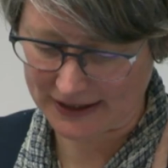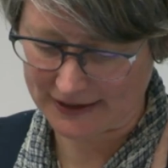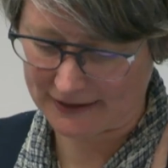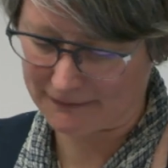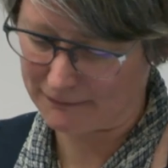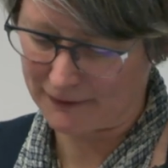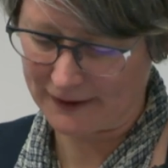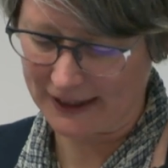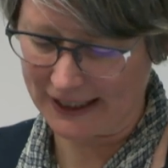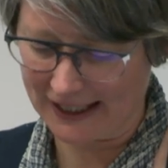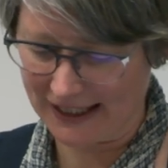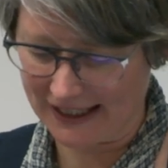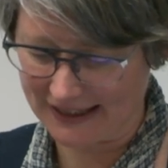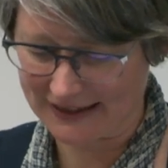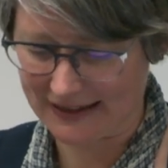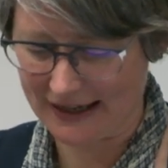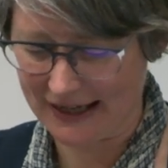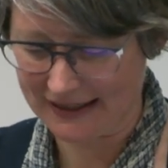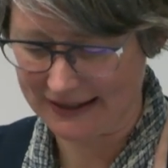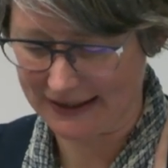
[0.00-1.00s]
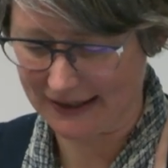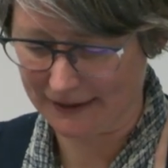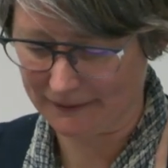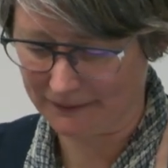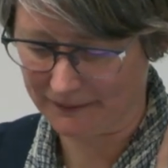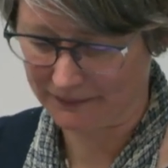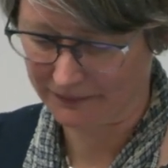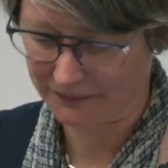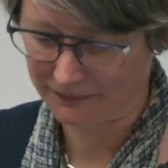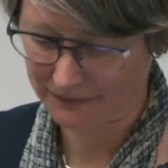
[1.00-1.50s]
is really exciting.
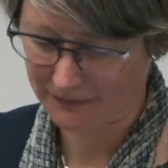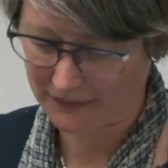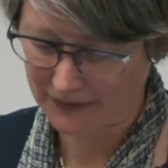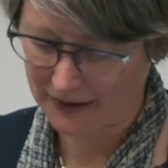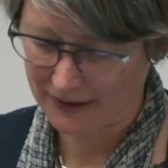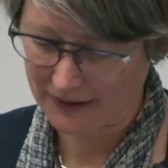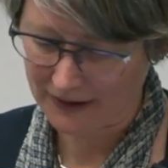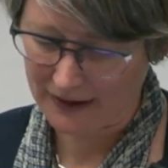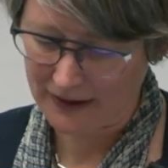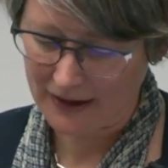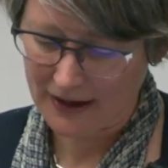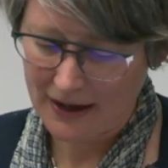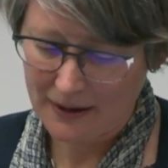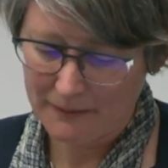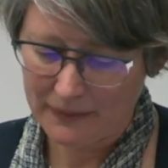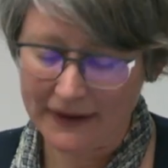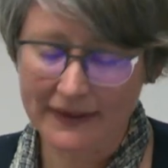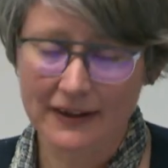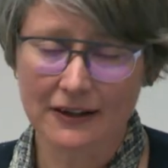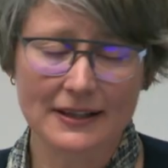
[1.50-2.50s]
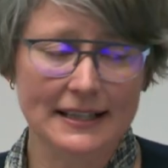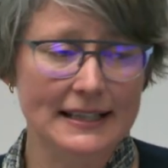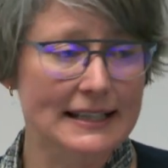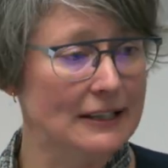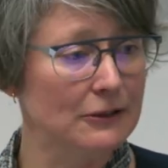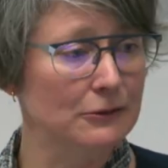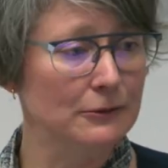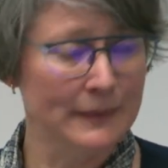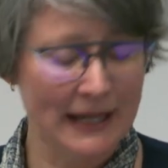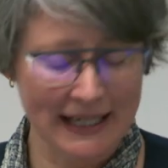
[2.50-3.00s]
But there are
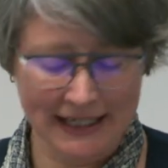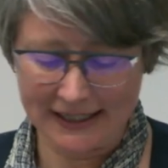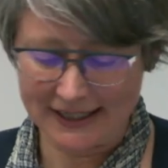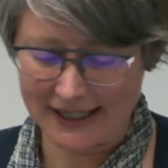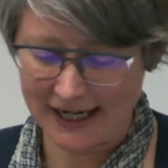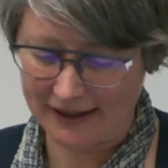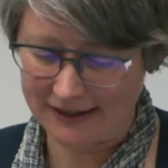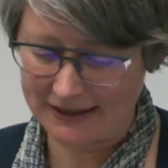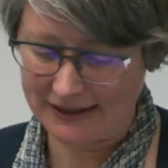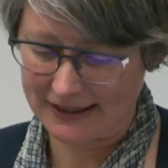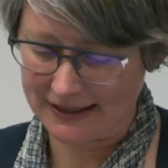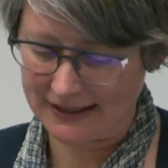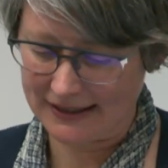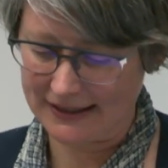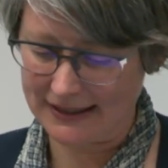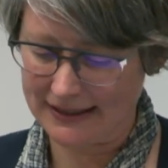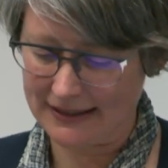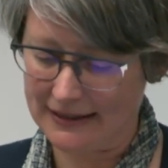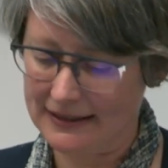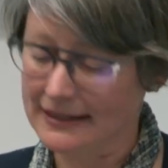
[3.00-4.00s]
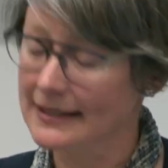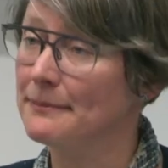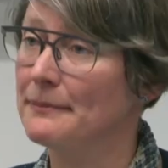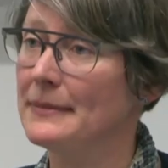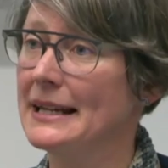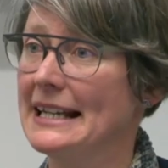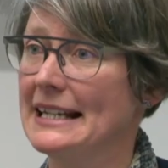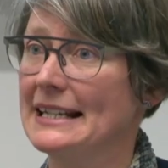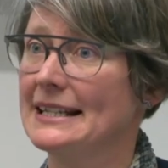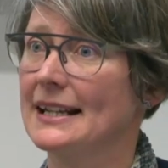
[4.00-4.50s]
still many challenges to
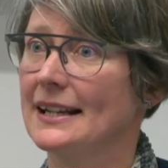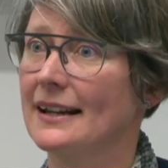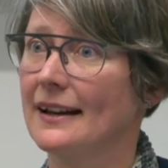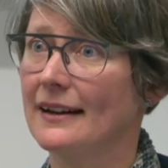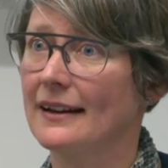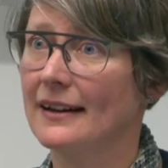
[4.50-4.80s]
meet